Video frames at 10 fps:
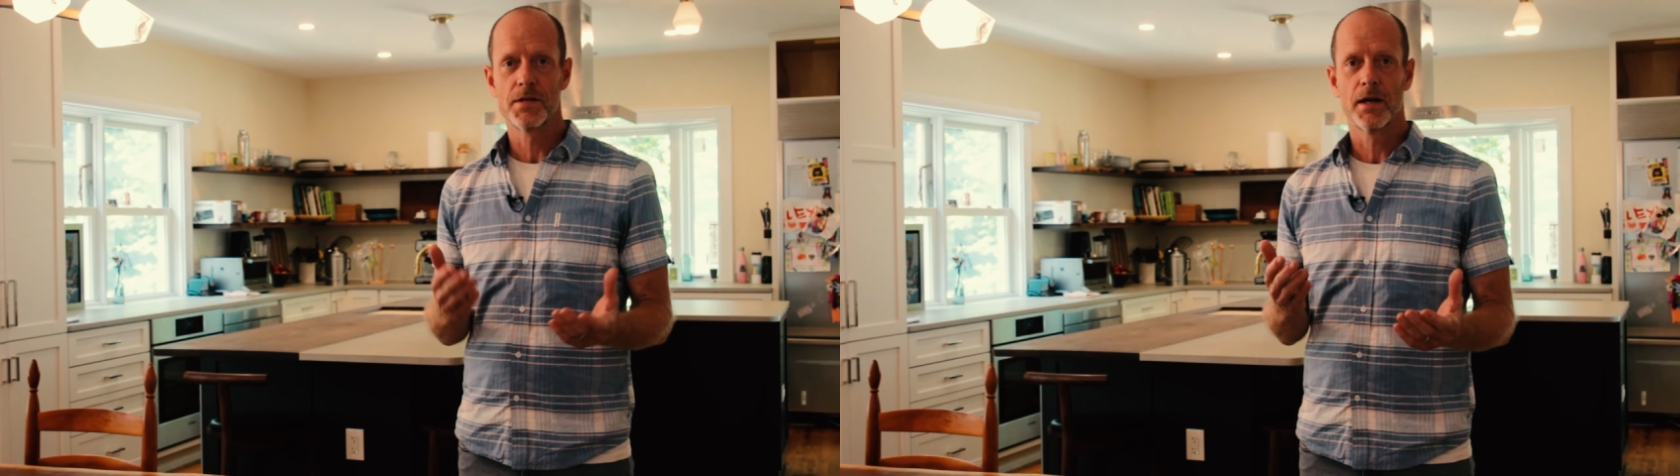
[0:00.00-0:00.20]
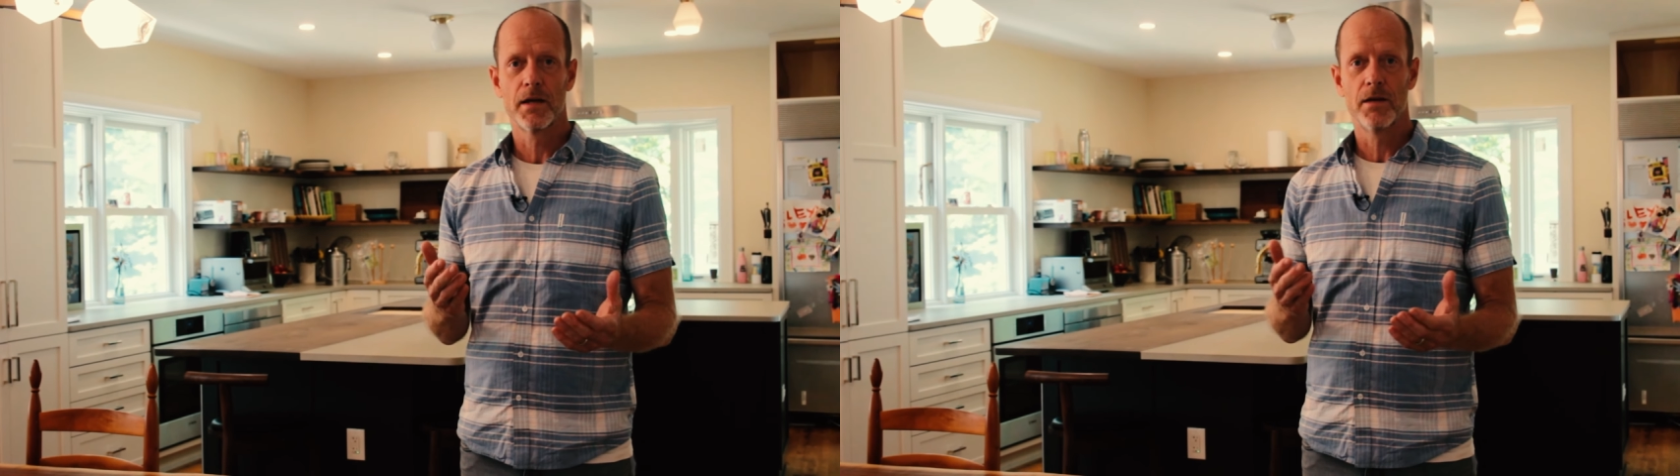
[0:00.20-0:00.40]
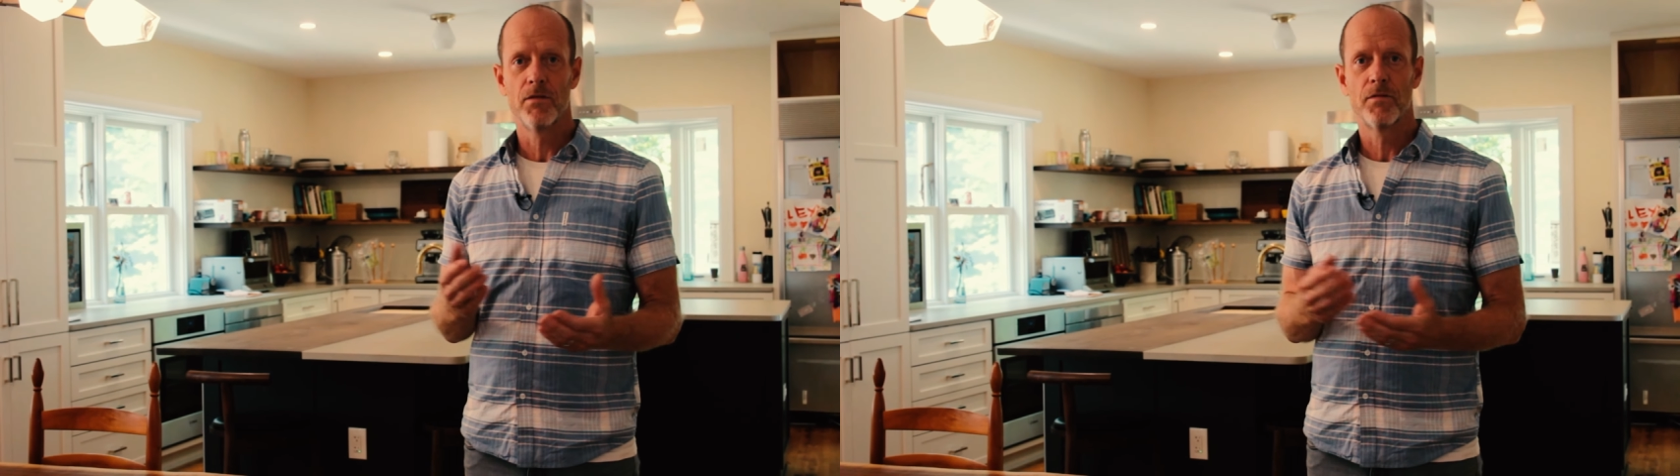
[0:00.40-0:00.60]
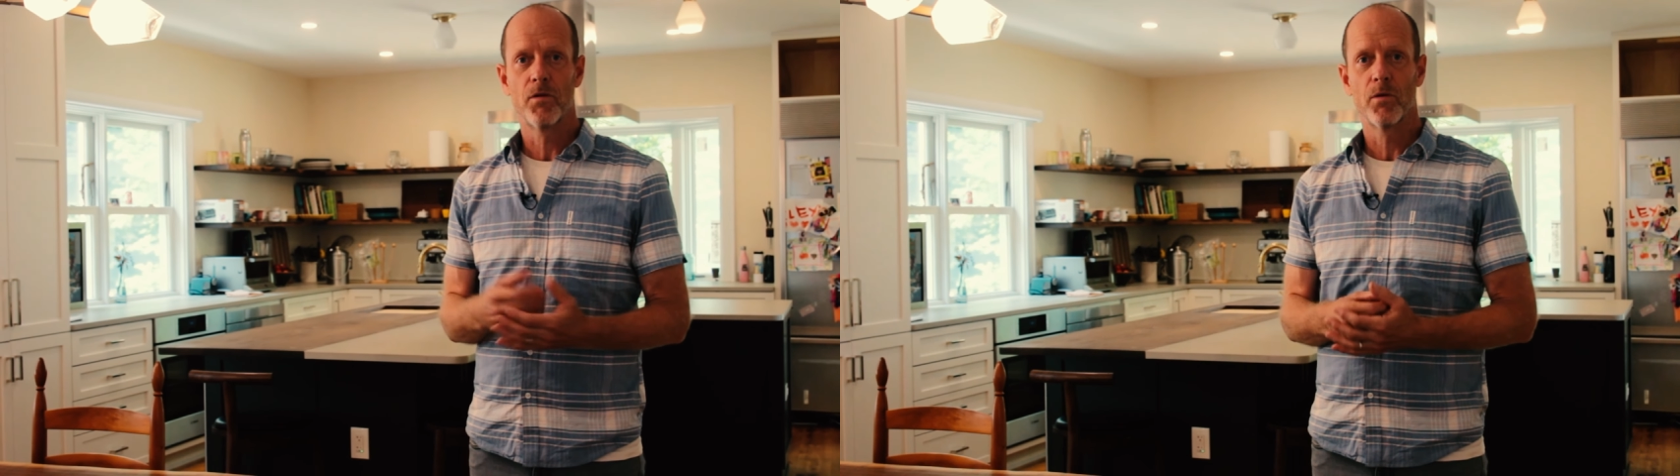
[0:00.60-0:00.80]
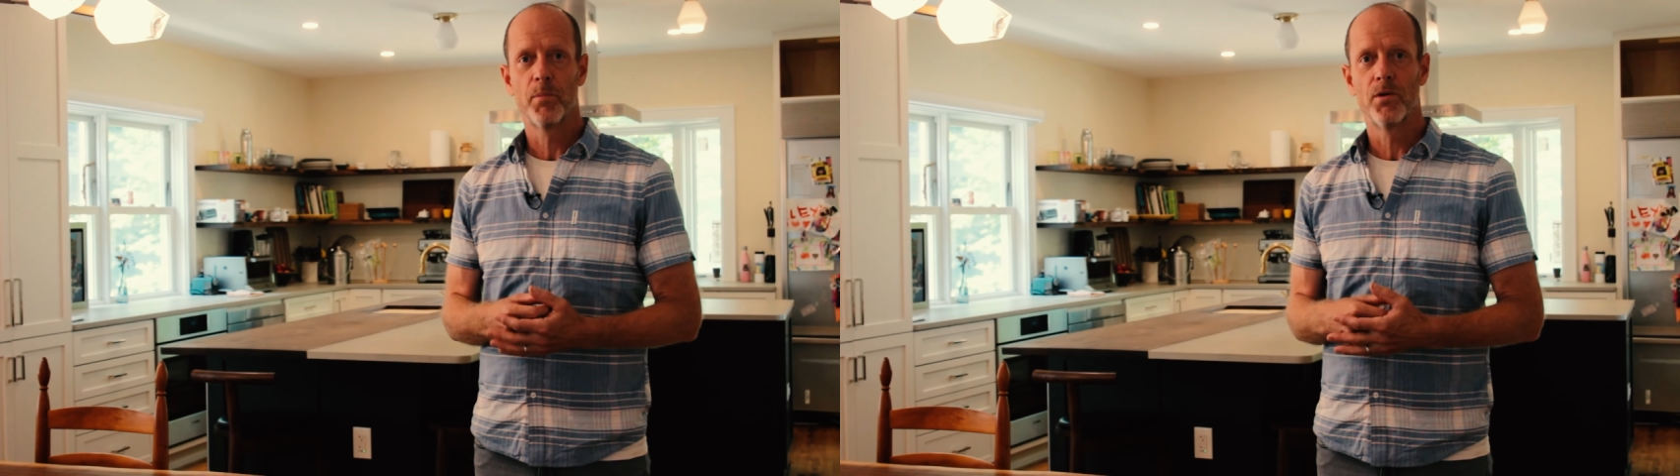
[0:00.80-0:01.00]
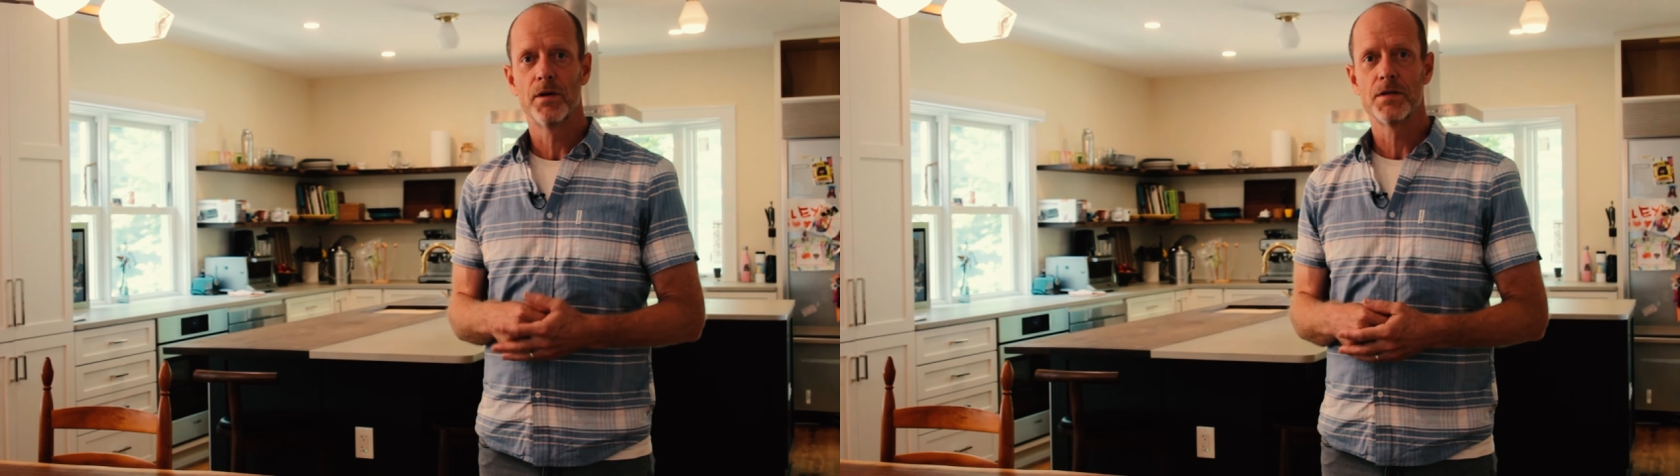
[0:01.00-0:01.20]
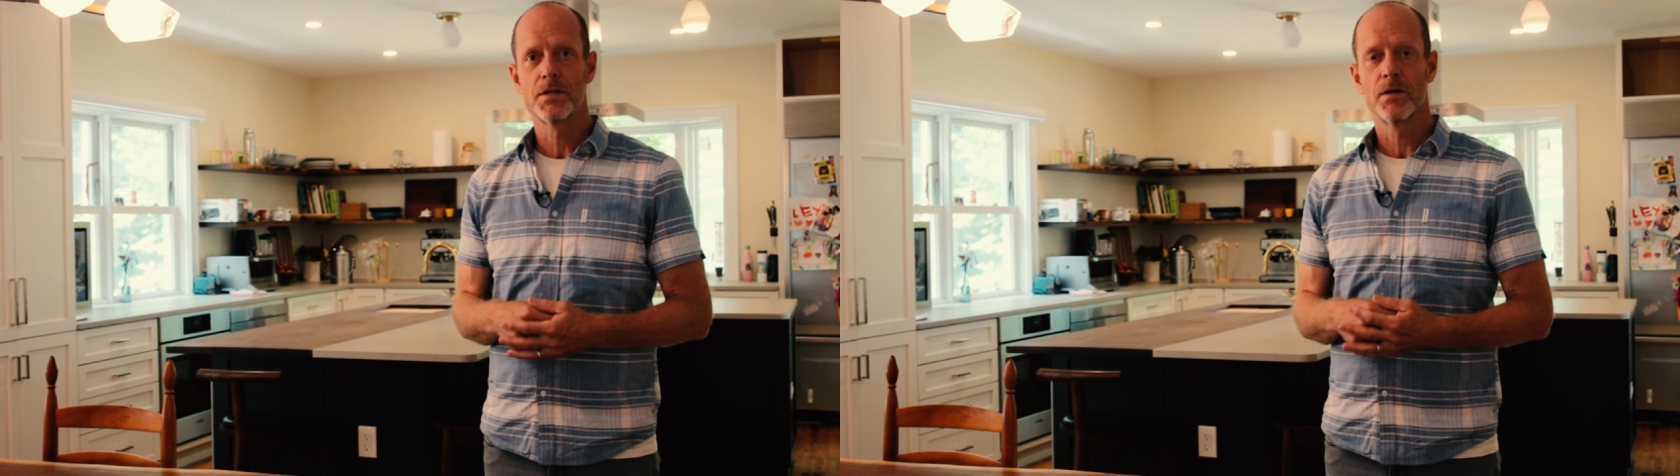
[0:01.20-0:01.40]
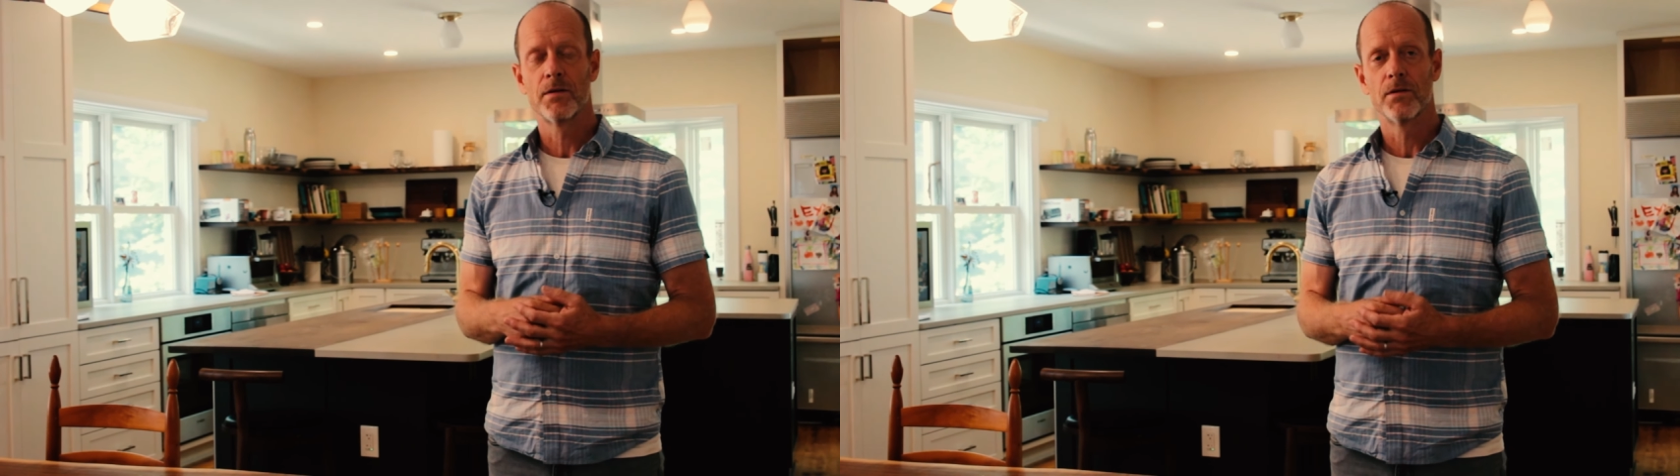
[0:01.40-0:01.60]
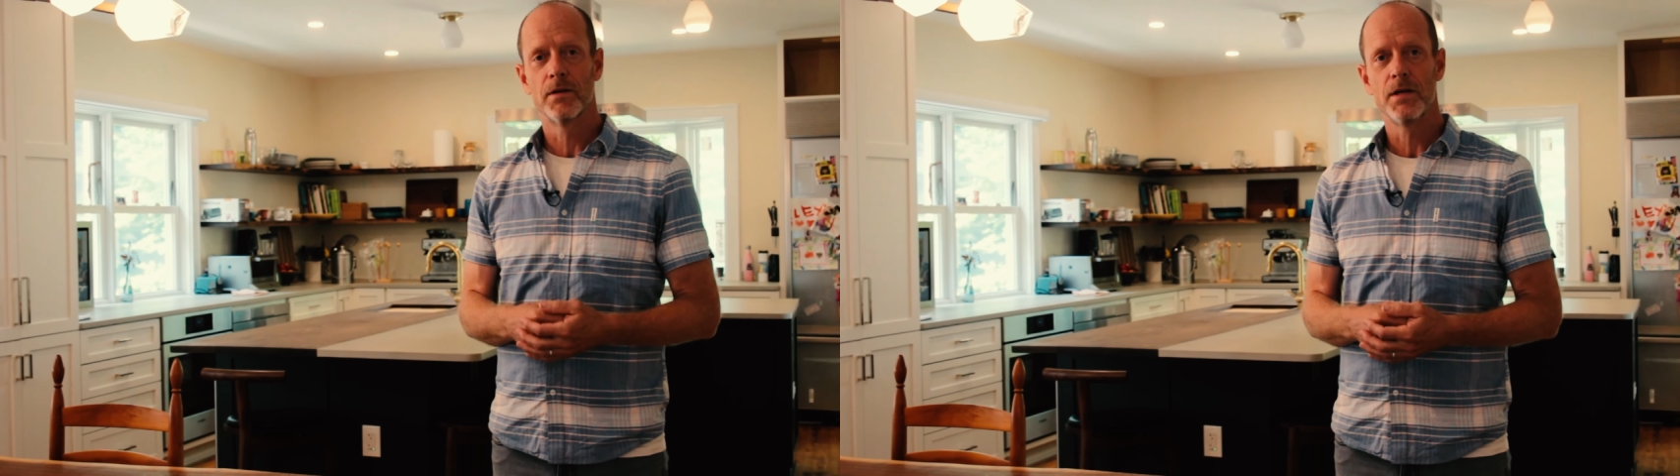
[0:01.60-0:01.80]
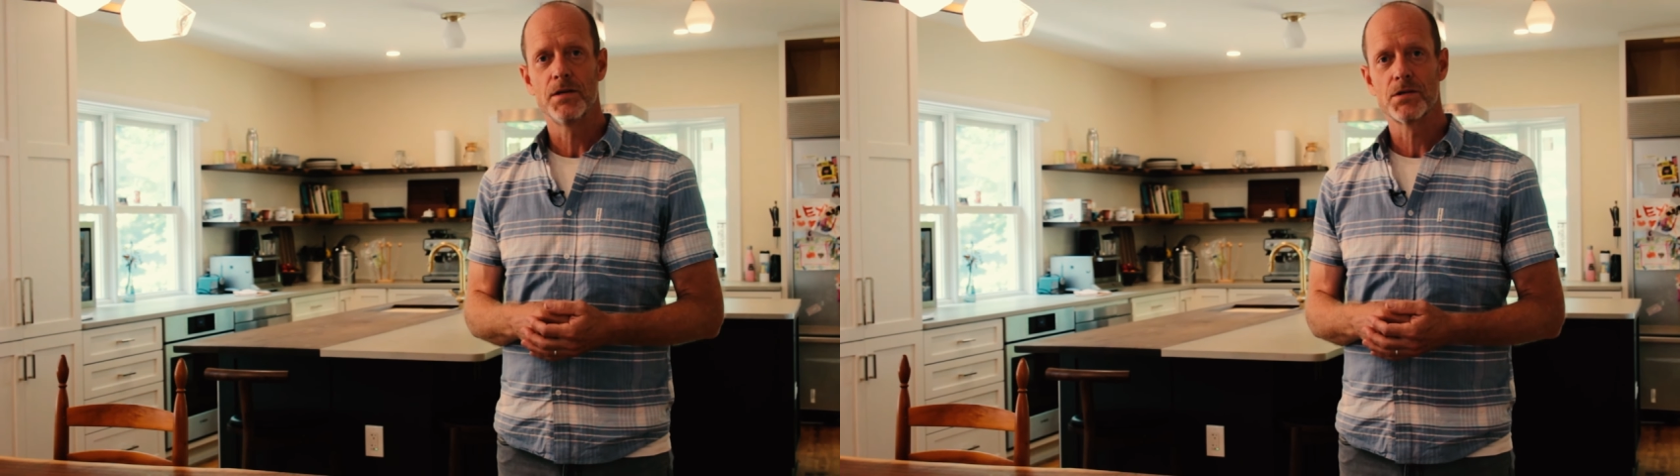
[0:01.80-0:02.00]
and I can give you 4 points on your
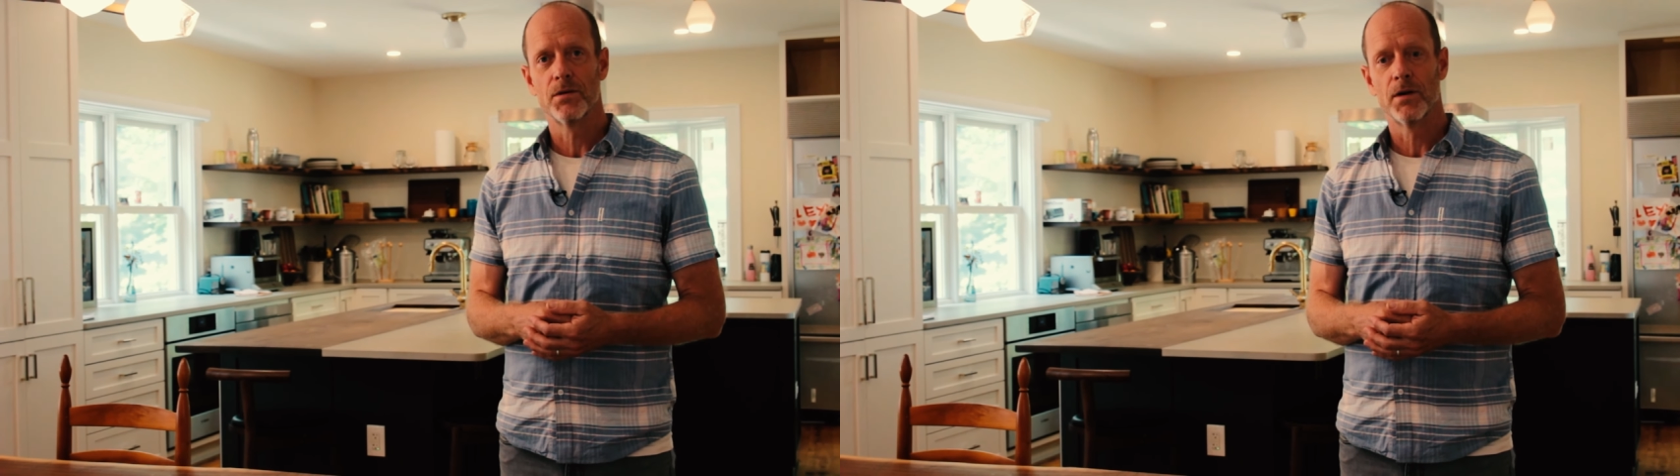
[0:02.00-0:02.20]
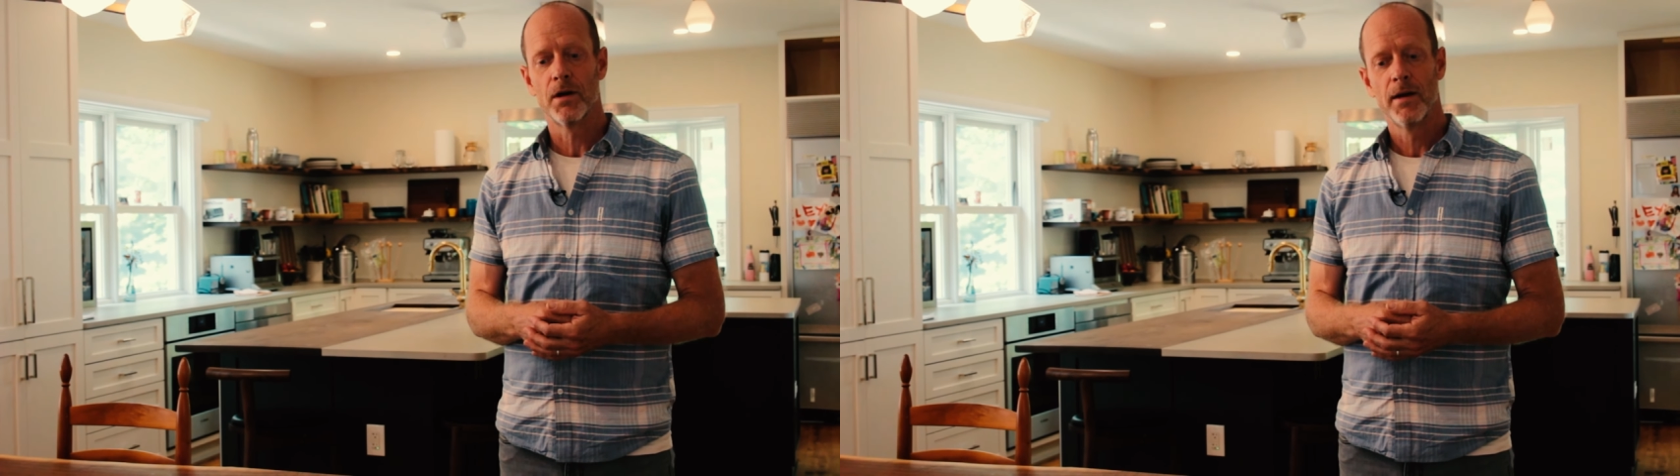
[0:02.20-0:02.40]
LEED score.